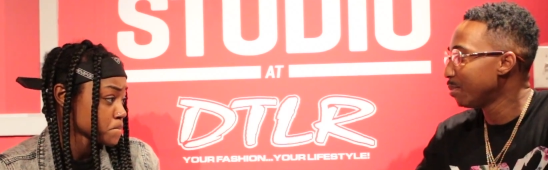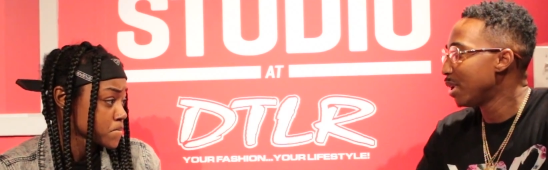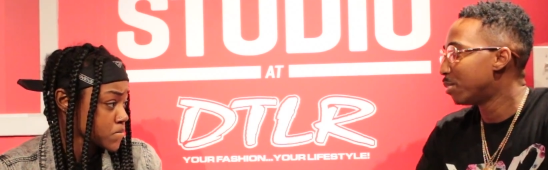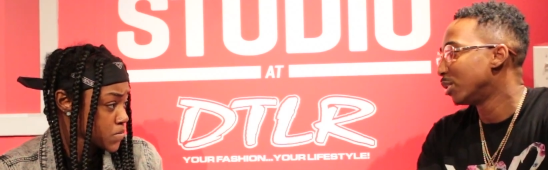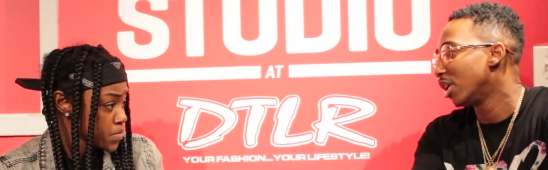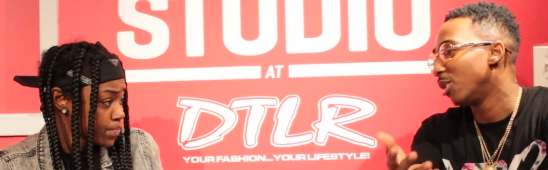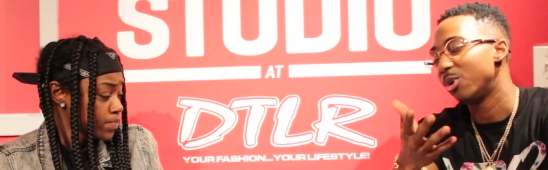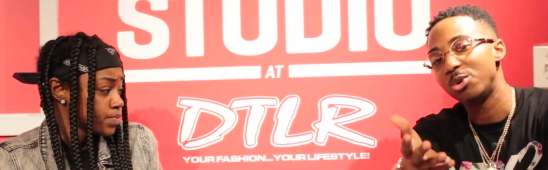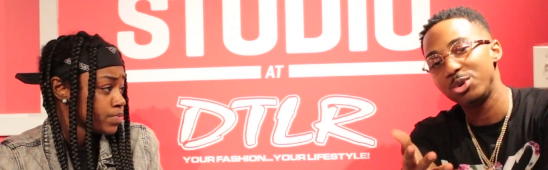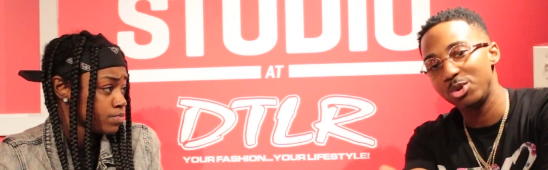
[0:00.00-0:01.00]
Speaker 1: the people know
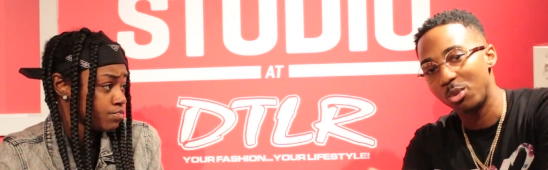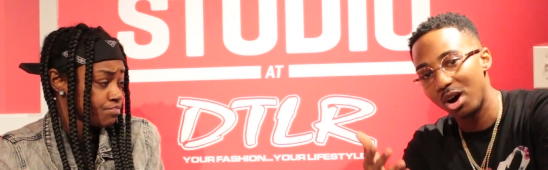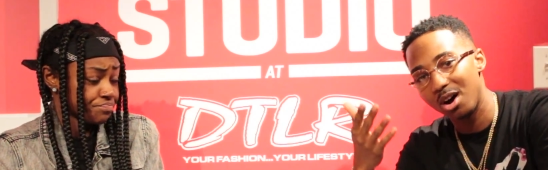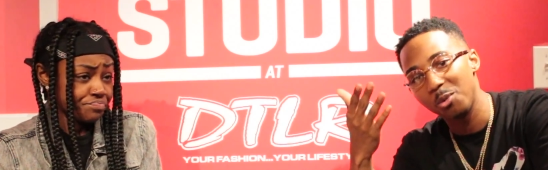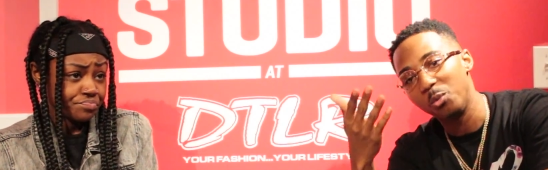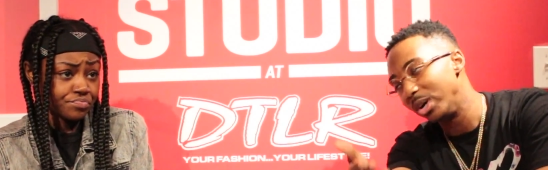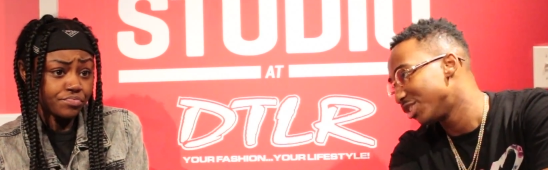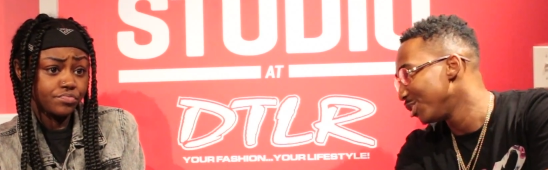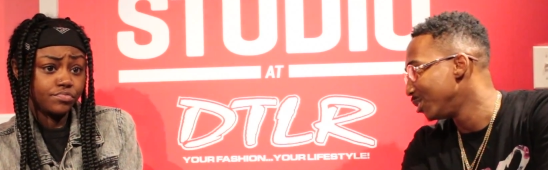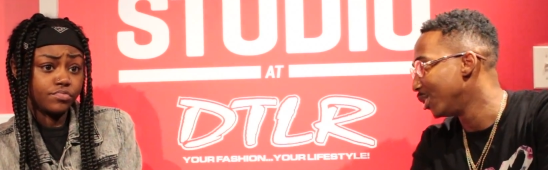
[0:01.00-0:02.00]
who you are, what
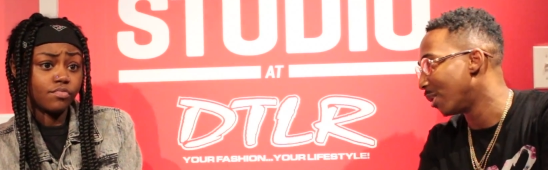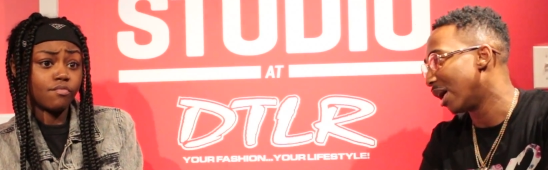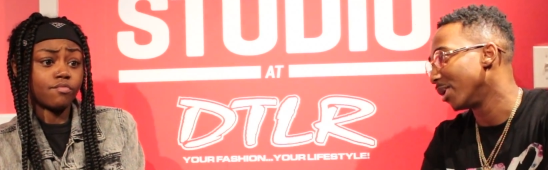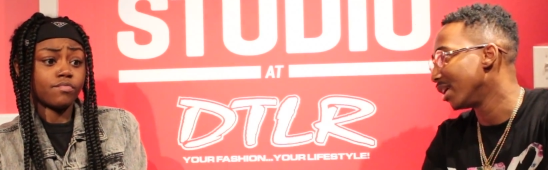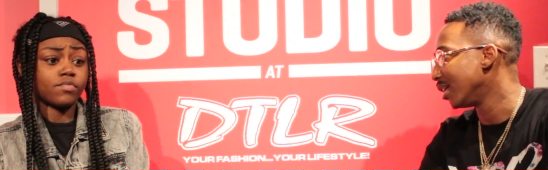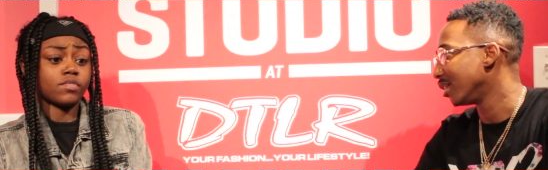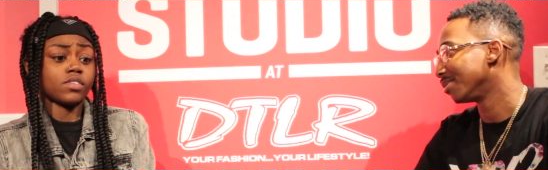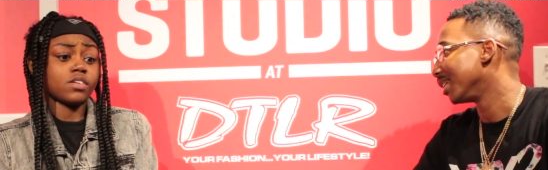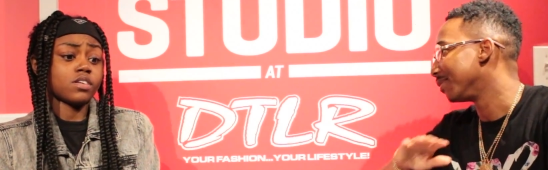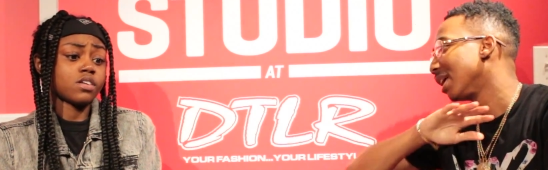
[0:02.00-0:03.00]
you do out here,
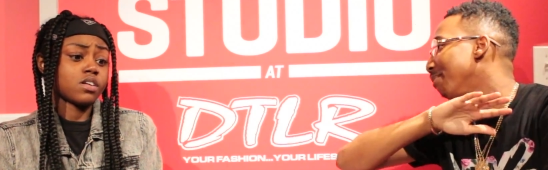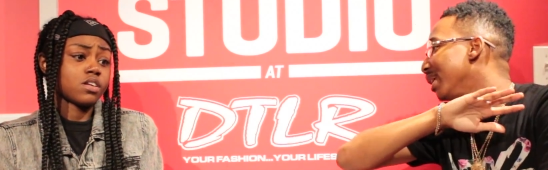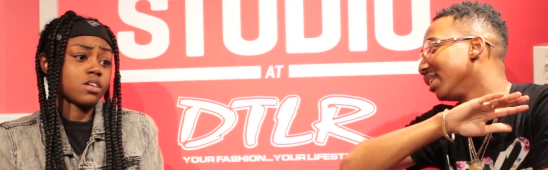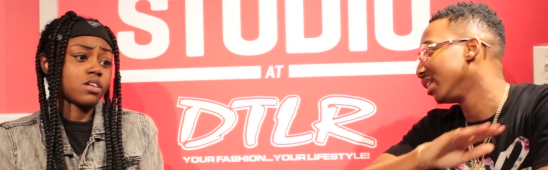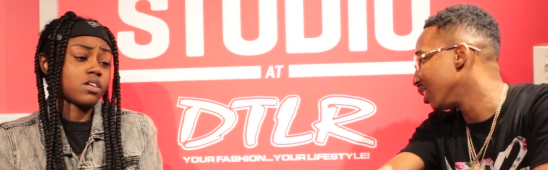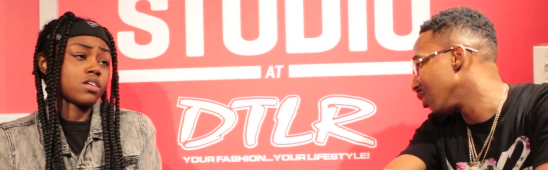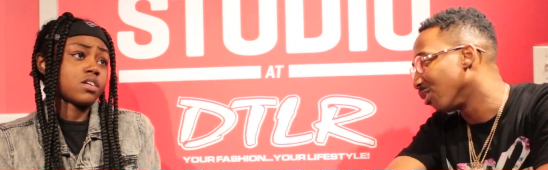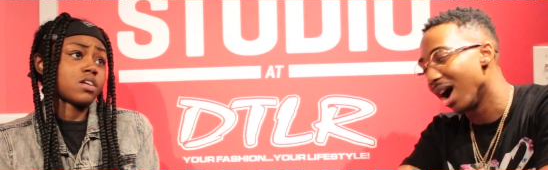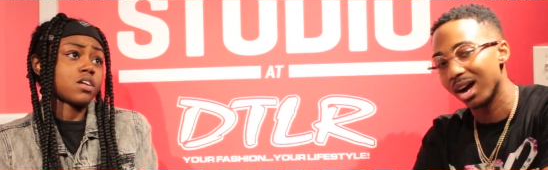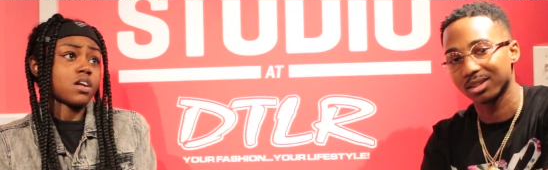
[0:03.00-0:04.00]
if they've been under a
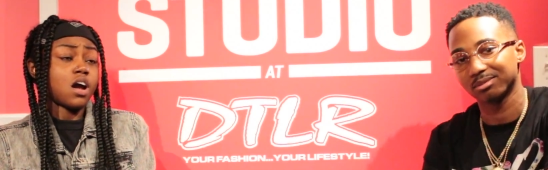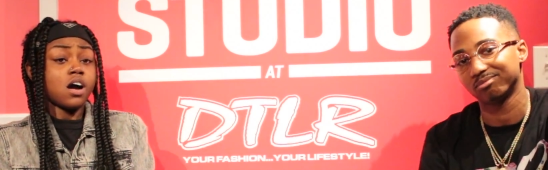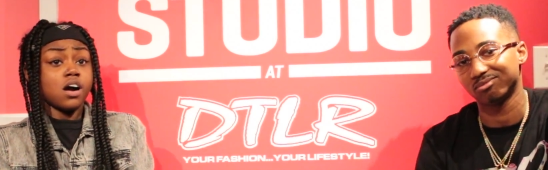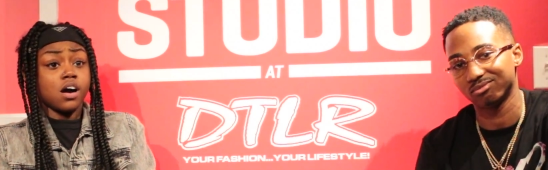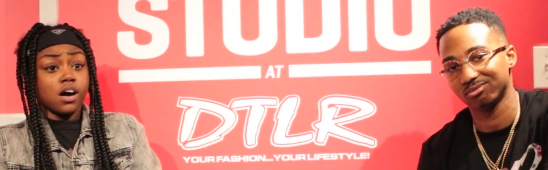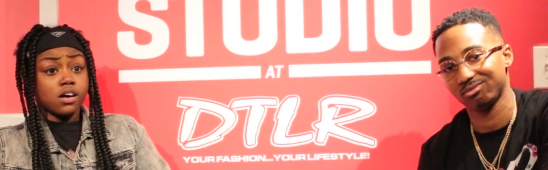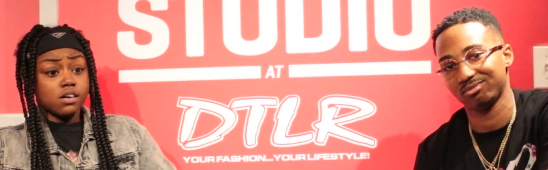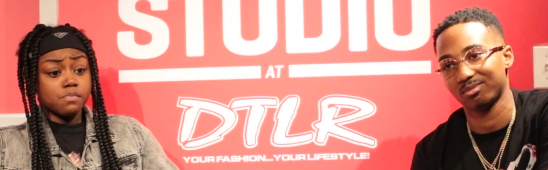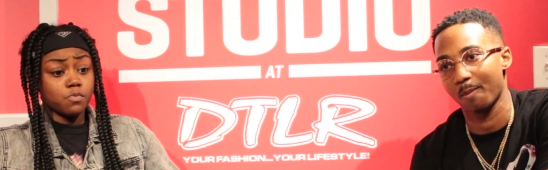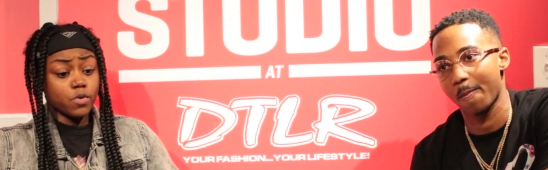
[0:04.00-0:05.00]
rock.
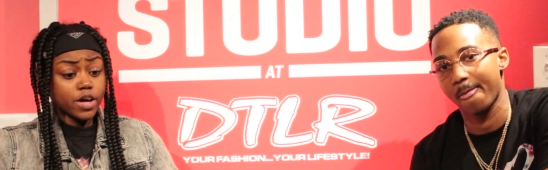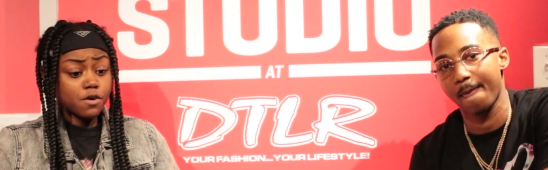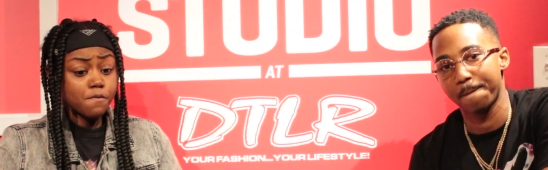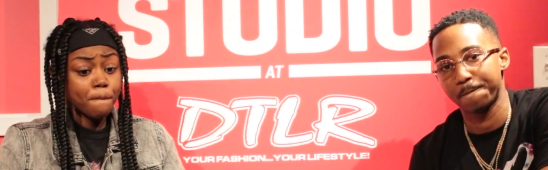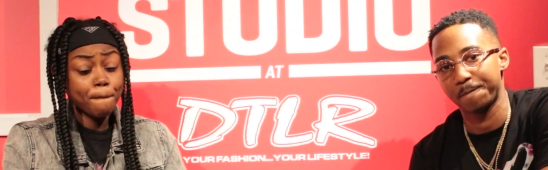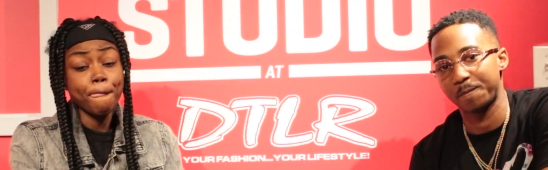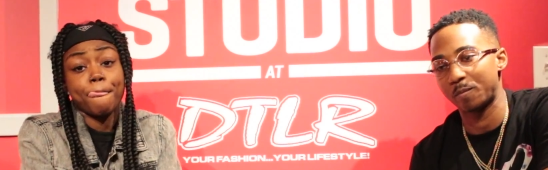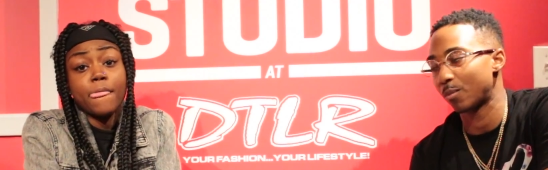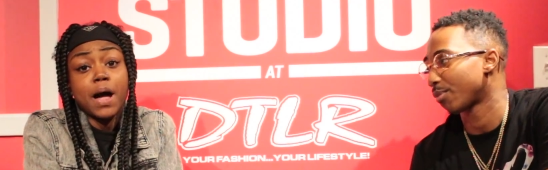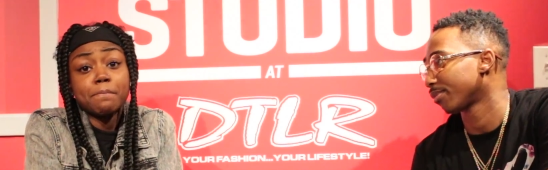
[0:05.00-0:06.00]
Um, well,
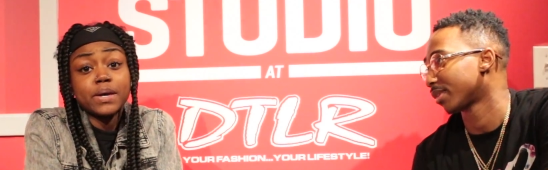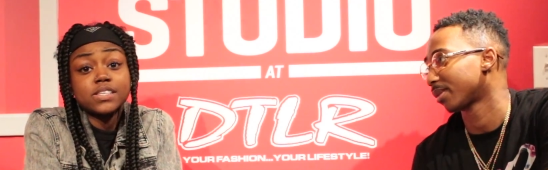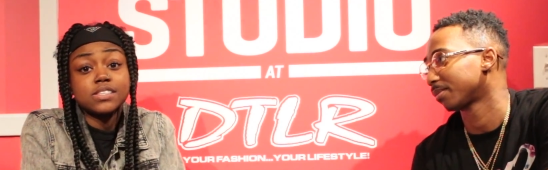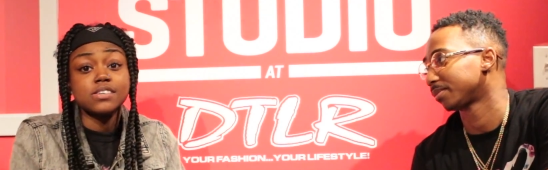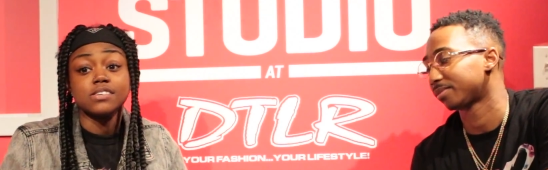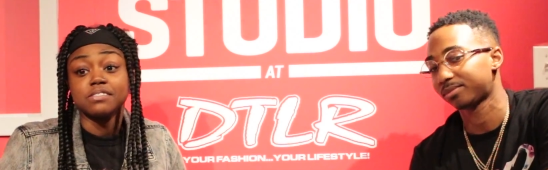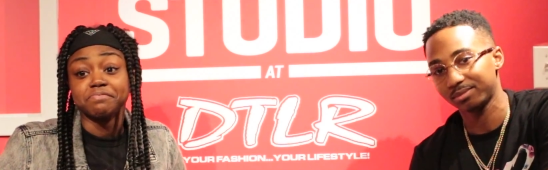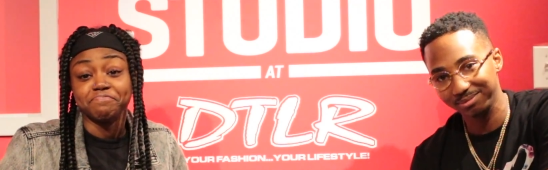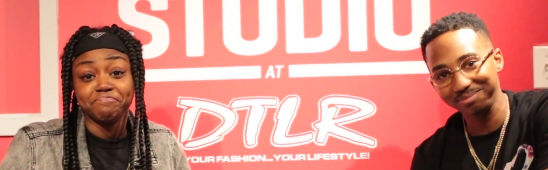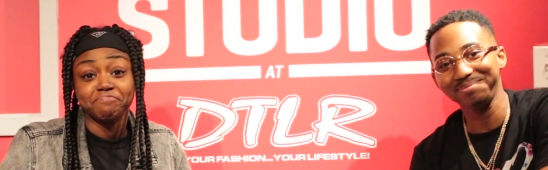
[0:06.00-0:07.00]
Speaker 2: I'm Macy.
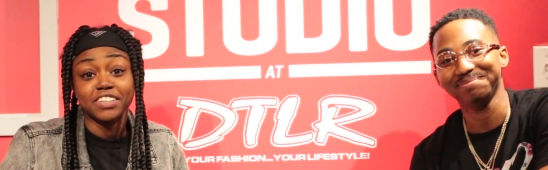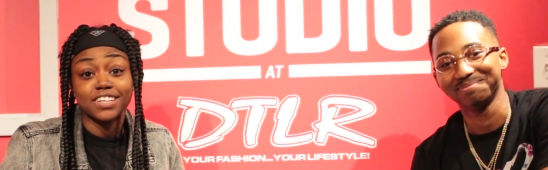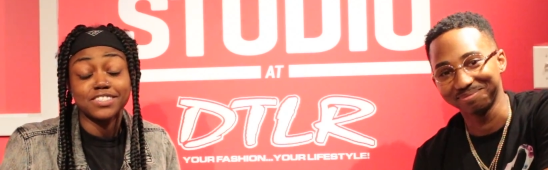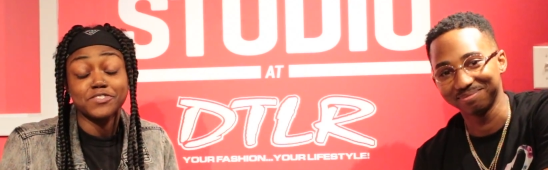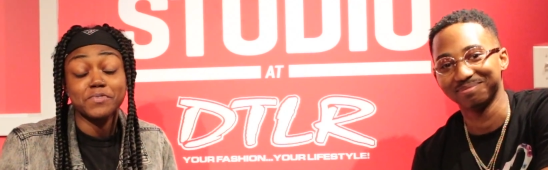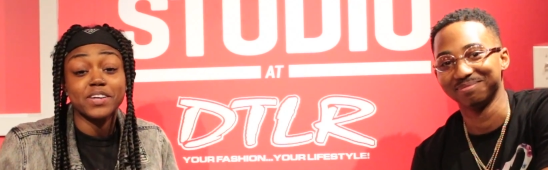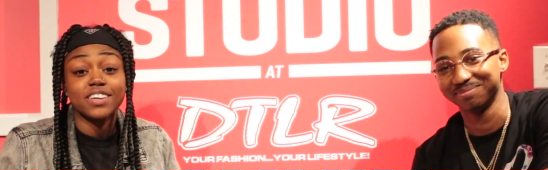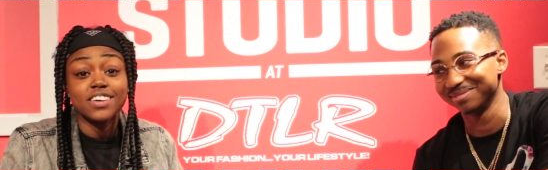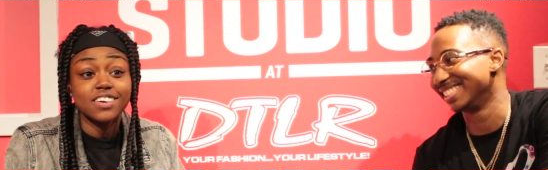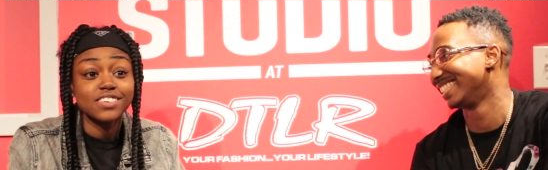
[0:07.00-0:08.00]
That's just what
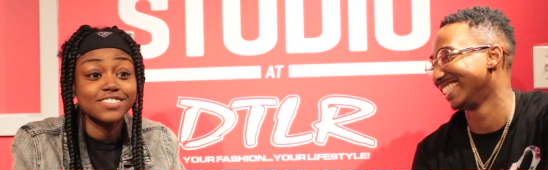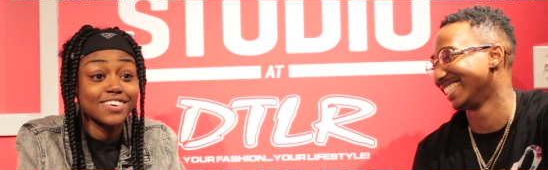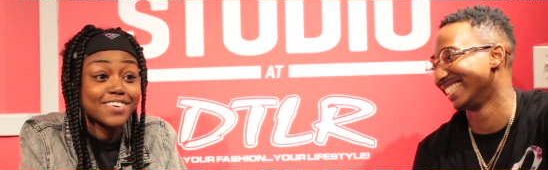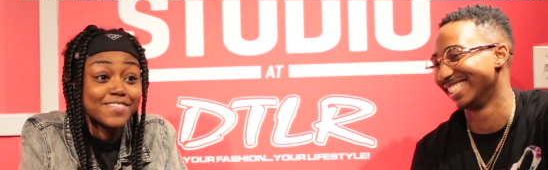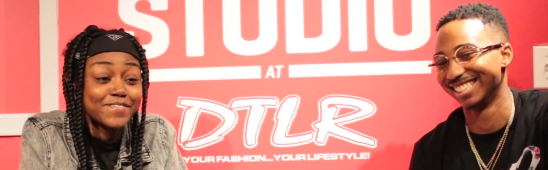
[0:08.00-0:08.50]
it is. Um,